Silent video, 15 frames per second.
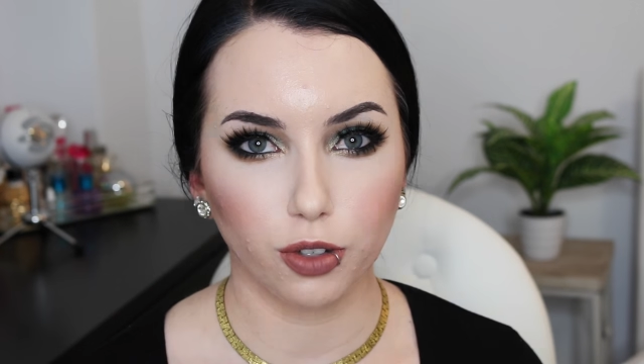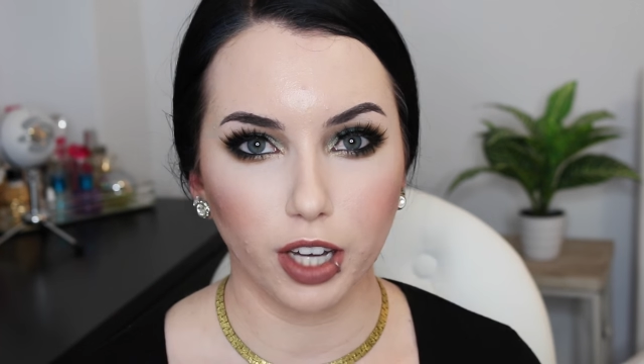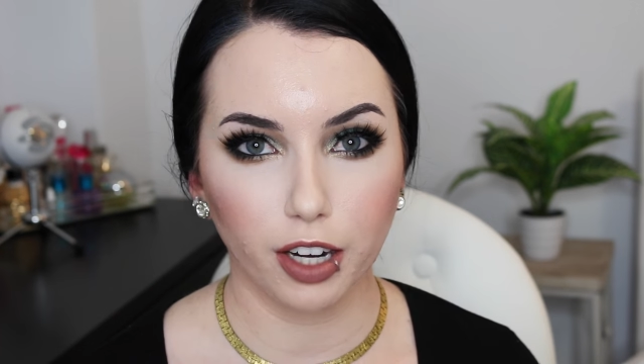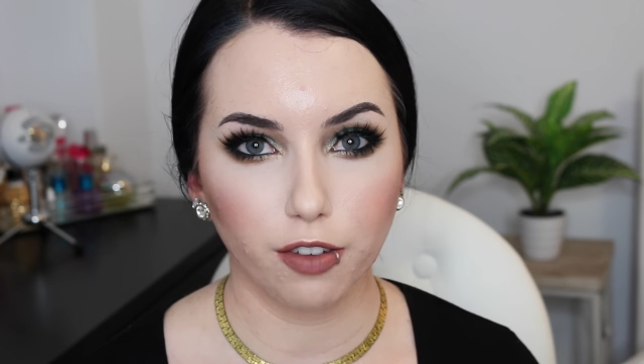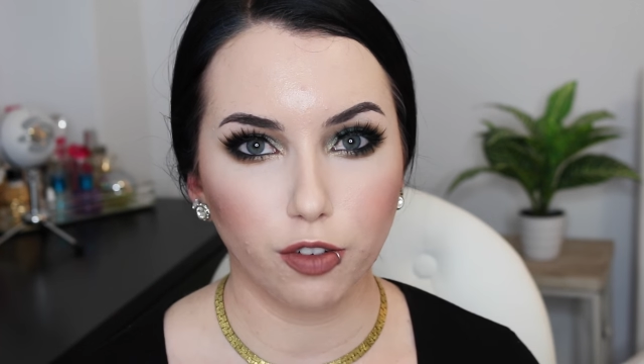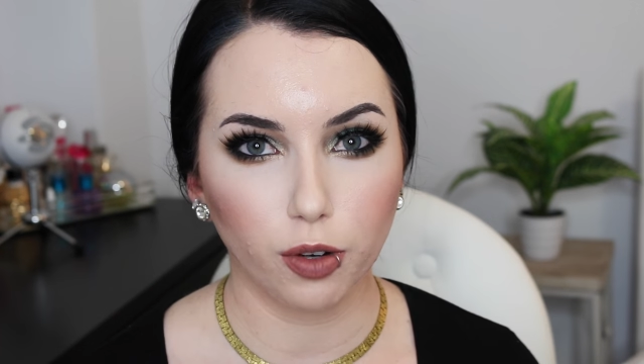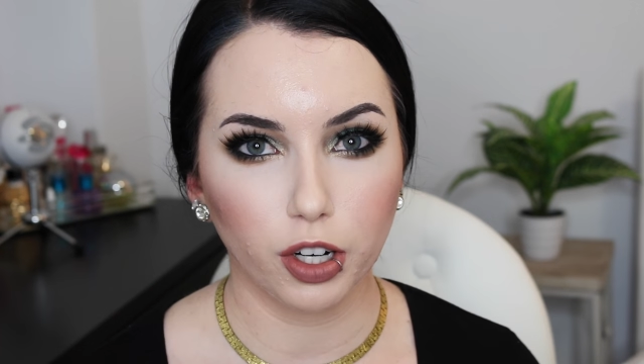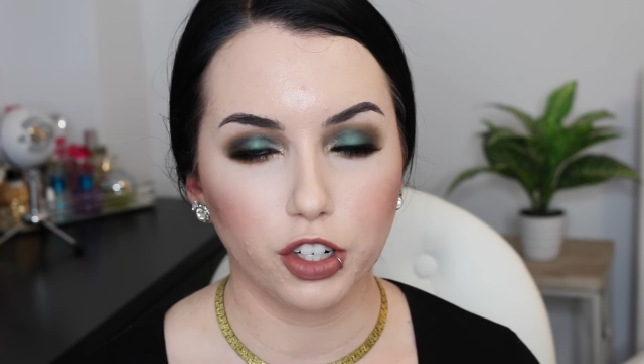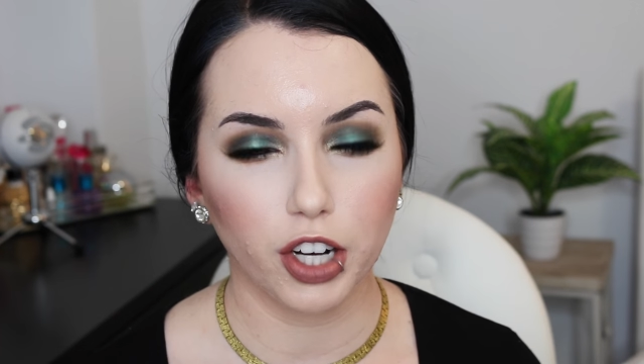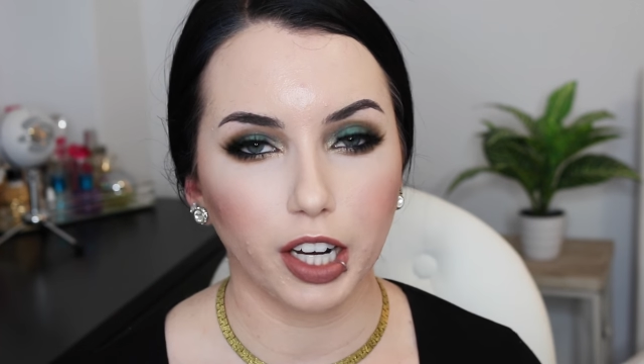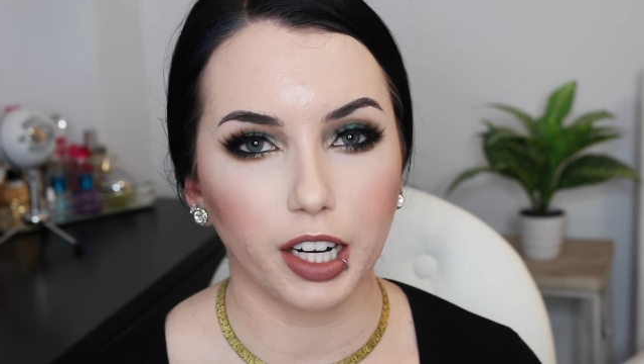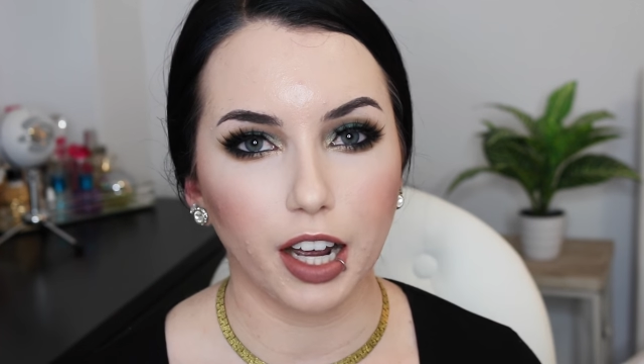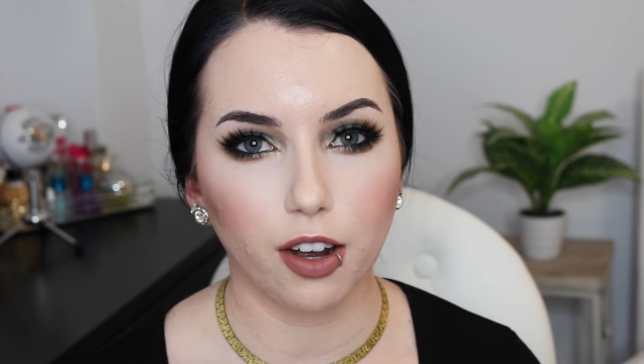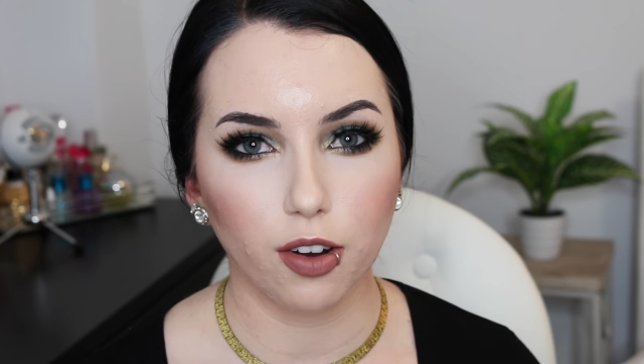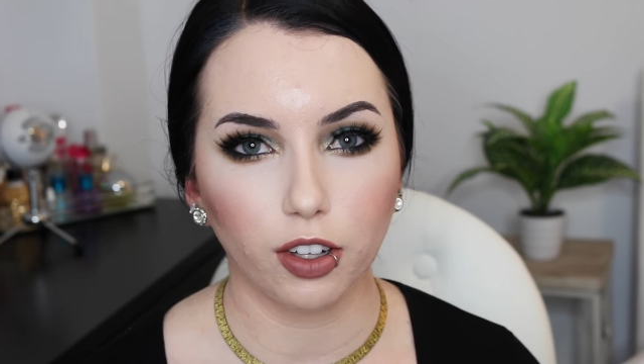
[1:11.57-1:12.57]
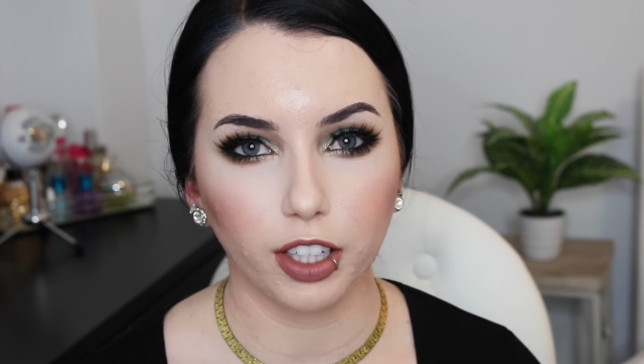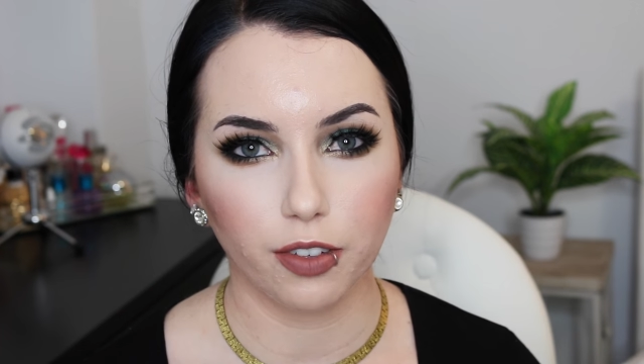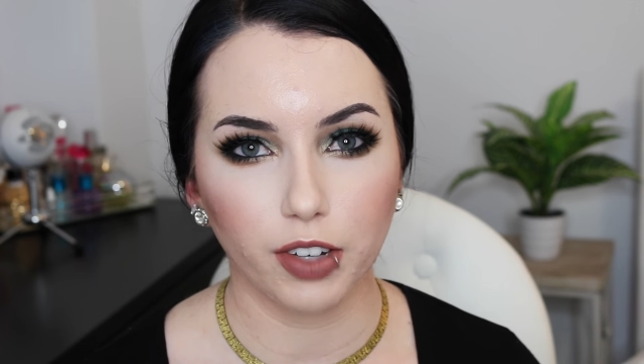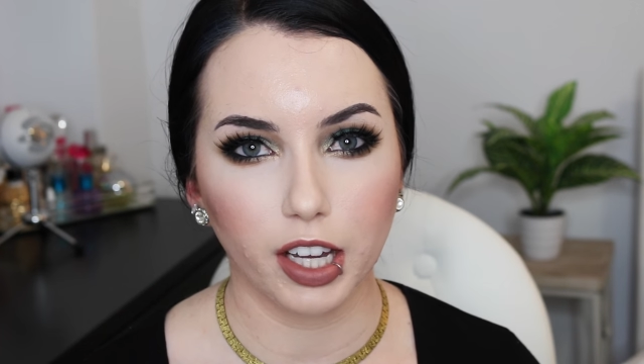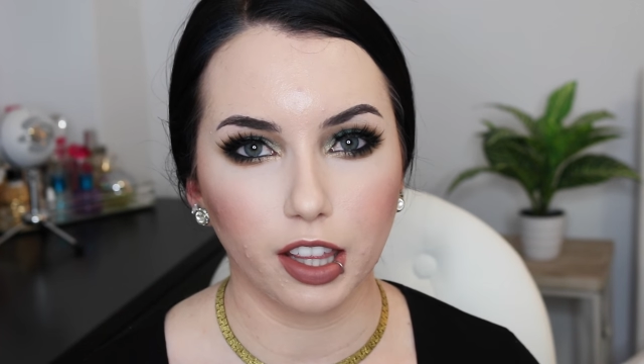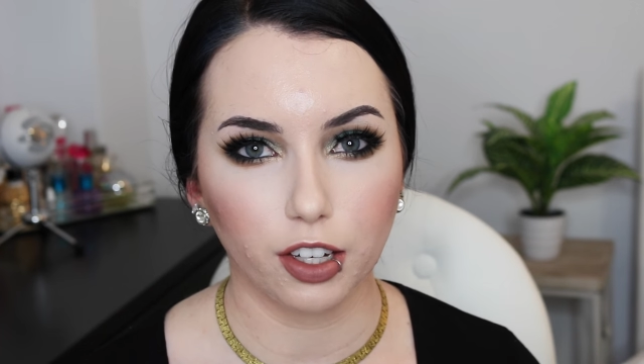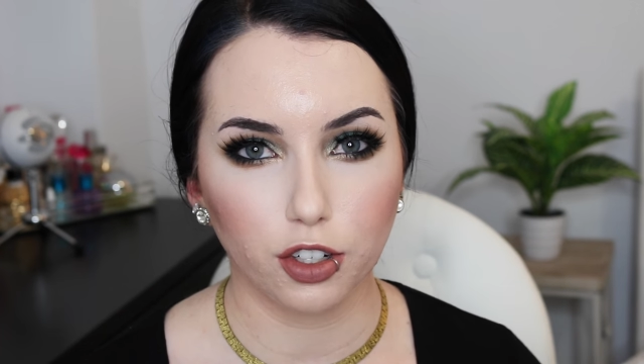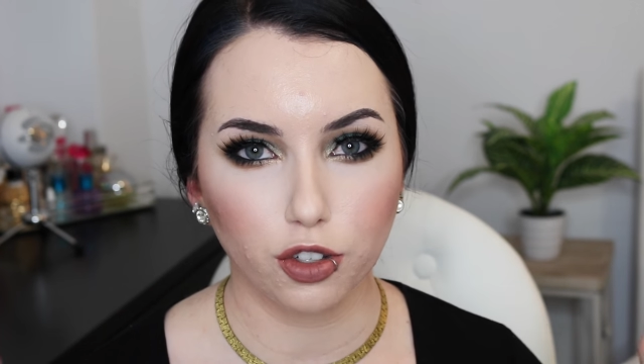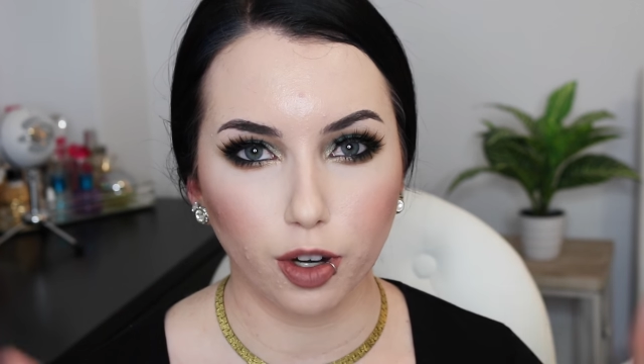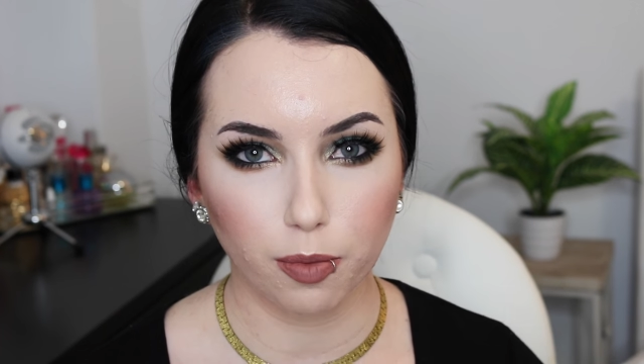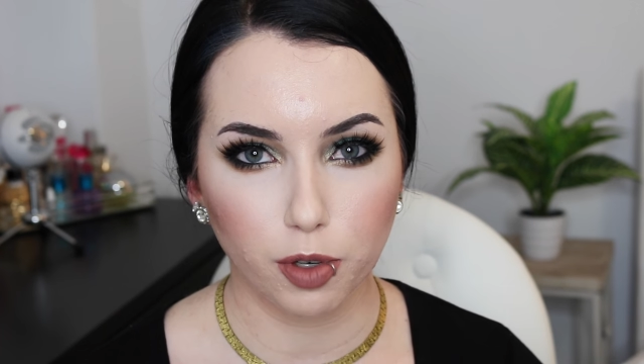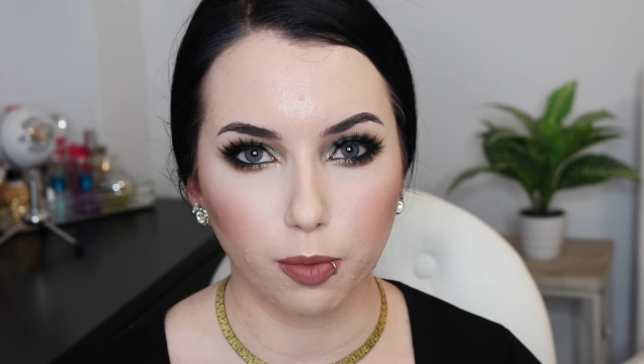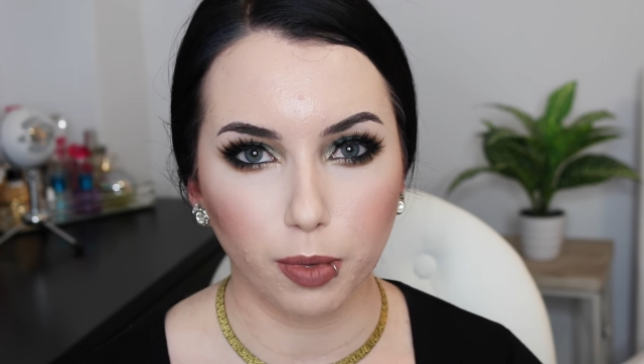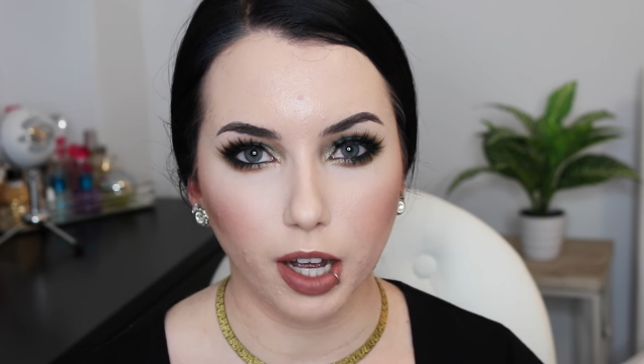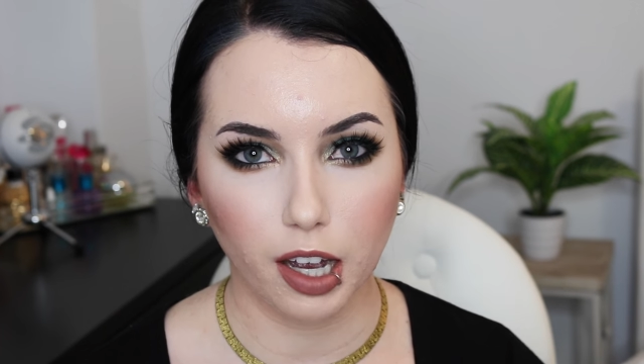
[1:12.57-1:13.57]
So again, if you want to check it out, I'll leave it in the
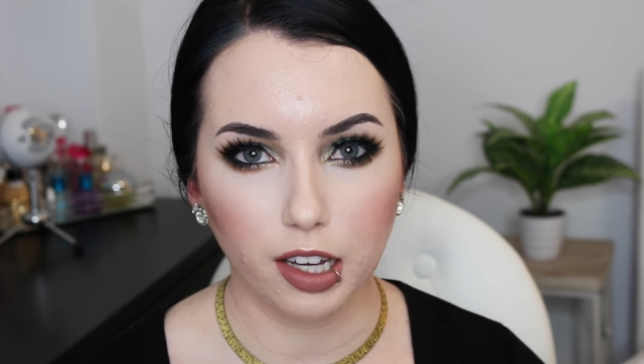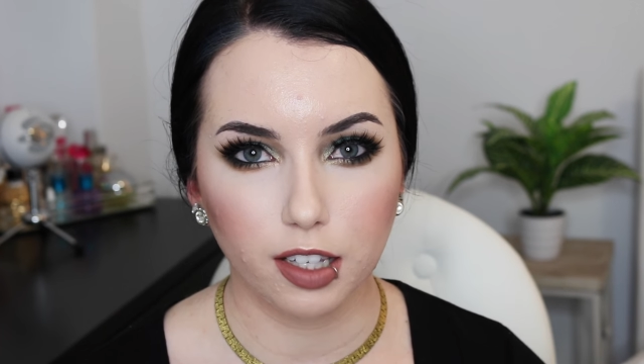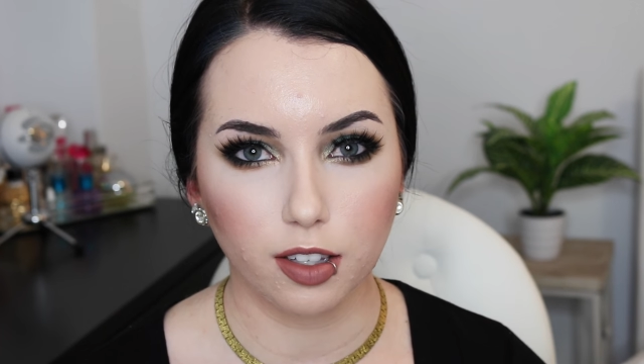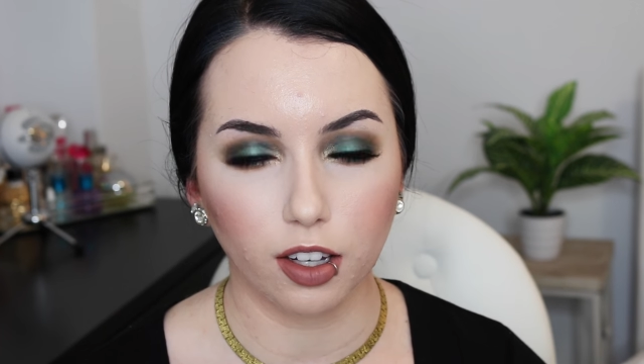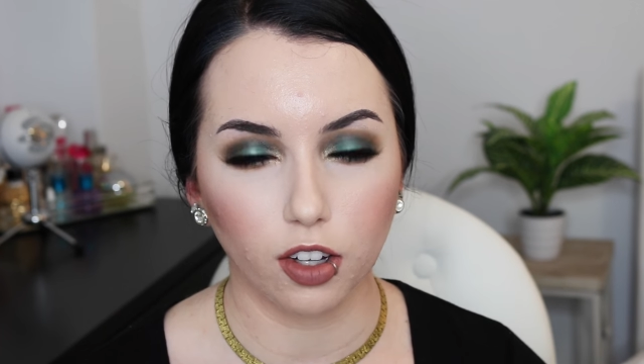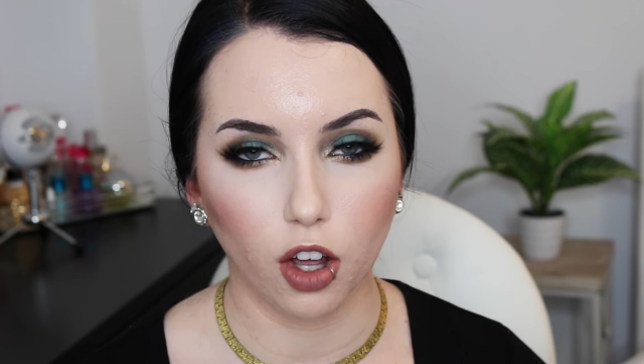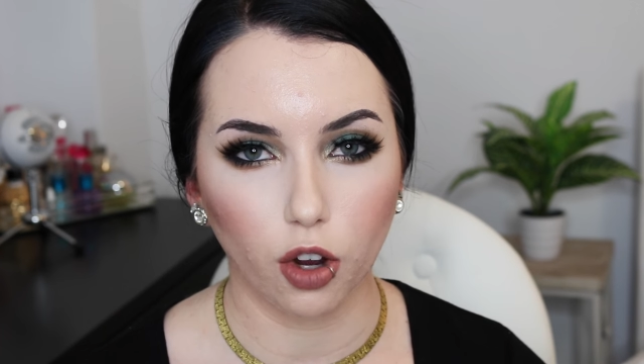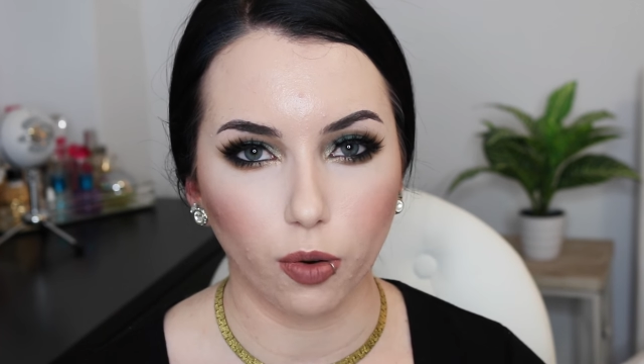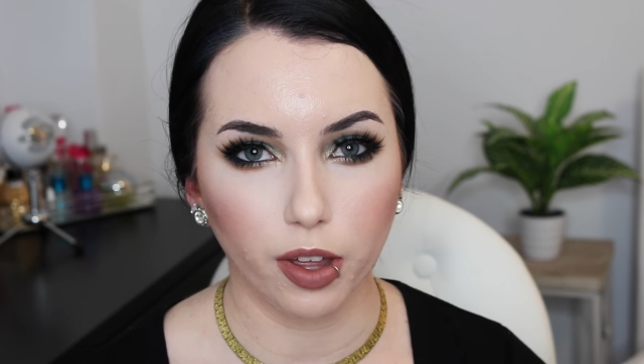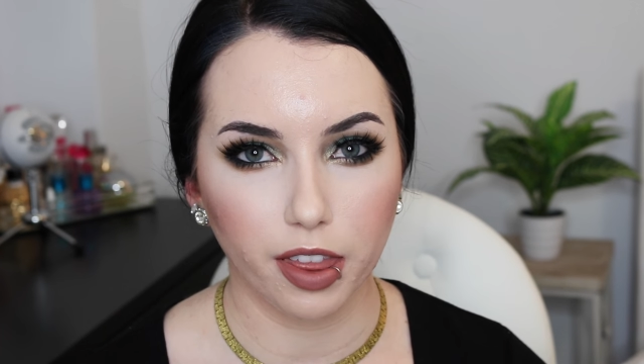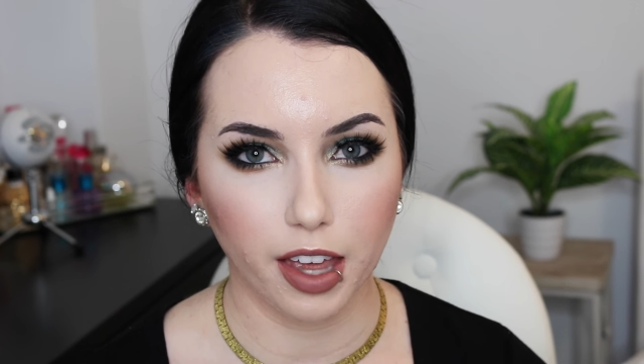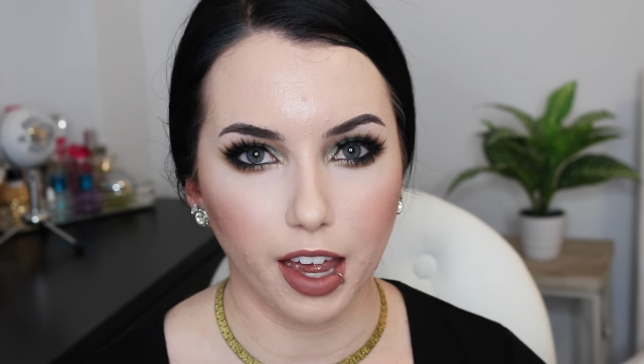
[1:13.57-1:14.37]
description box along with